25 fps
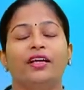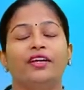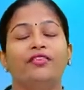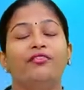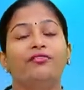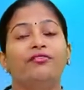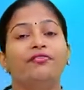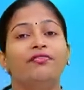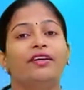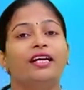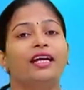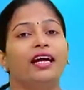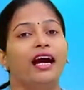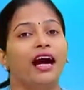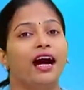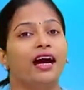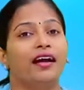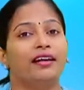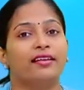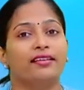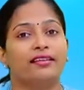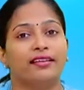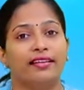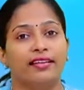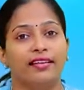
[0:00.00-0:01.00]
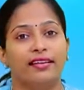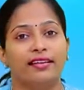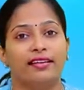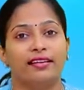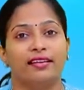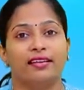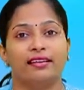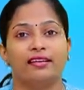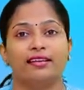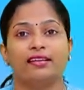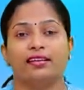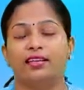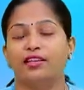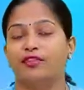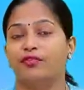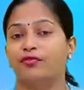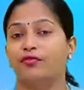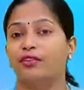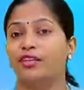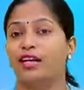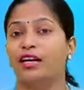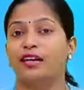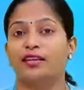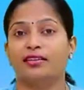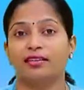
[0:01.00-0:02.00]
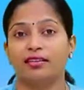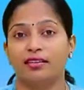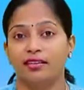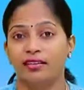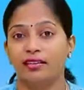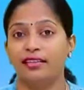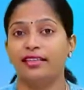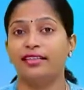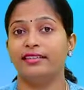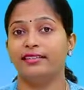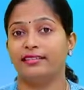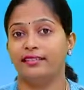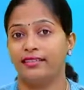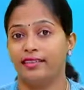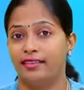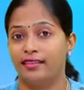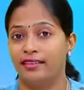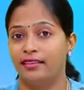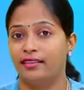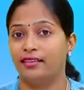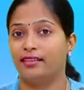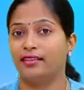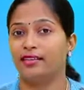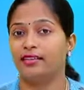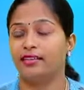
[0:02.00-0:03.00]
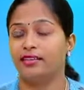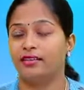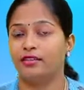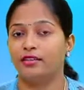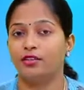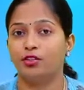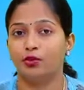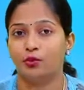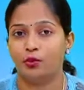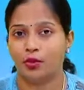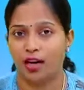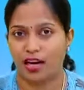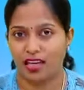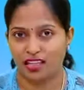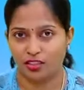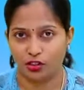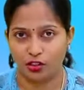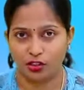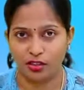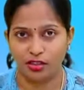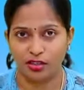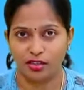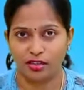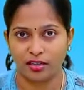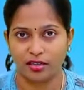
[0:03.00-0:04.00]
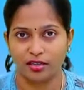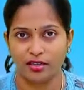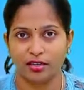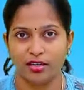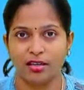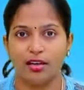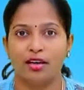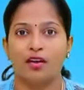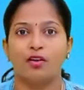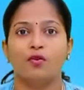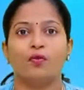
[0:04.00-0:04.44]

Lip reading: if we are really reading to our children,